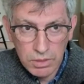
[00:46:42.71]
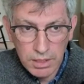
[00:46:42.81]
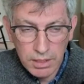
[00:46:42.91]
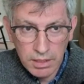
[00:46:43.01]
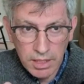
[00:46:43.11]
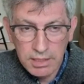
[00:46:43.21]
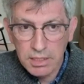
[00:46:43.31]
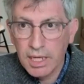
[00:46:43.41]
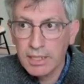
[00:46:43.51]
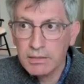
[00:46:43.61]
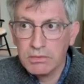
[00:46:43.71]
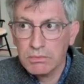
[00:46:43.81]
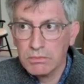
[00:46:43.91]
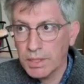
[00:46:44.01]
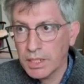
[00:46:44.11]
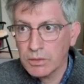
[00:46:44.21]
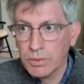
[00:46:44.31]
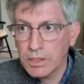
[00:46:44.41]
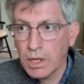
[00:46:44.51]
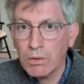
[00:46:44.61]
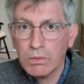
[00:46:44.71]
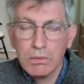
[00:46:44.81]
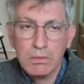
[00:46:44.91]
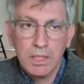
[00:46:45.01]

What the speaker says: and that's not because we don't.